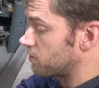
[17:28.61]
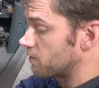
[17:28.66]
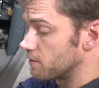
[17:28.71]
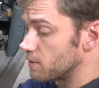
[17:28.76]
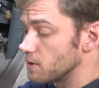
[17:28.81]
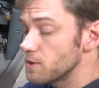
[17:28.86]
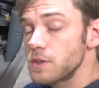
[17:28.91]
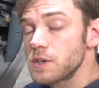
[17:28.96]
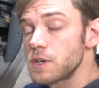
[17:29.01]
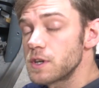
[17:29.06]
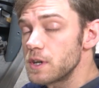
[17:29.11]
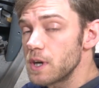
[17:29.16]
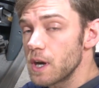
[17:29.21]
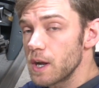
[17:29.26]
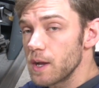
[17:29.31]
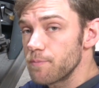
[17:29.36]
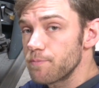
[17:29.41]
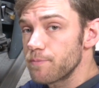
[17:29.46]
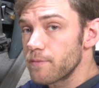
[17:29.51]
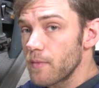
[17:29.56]
lunch,
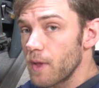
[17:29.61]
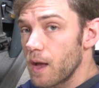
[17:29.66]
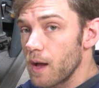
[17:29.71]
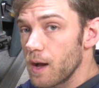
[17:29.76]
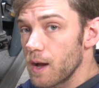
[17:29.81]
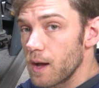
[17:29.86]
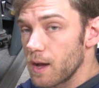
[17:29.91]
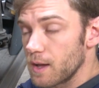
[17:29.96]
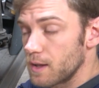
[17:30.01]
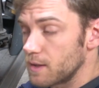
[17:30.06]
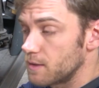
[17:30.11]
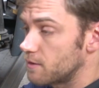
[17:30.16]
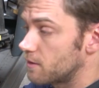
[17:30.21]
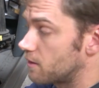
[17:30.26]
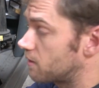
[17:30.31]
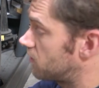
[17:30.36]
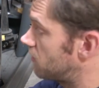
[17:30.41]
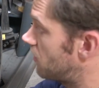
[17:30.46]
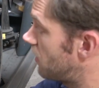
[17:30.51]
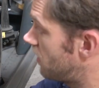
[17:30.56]
and
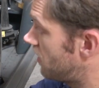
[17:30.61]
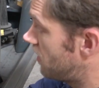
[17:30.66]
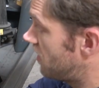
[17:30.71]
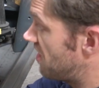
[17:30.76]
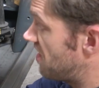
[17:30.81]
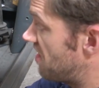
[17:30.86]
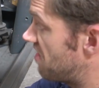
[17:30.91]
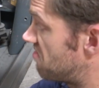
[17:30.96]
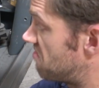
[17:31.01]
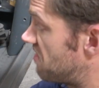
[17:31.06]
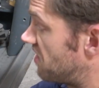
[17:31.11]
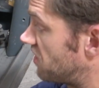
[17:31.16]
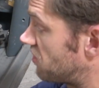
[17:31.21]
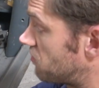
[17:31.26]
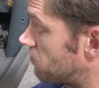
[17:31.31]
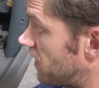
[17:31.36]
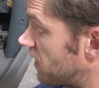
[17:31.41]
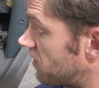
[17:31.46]
then it's back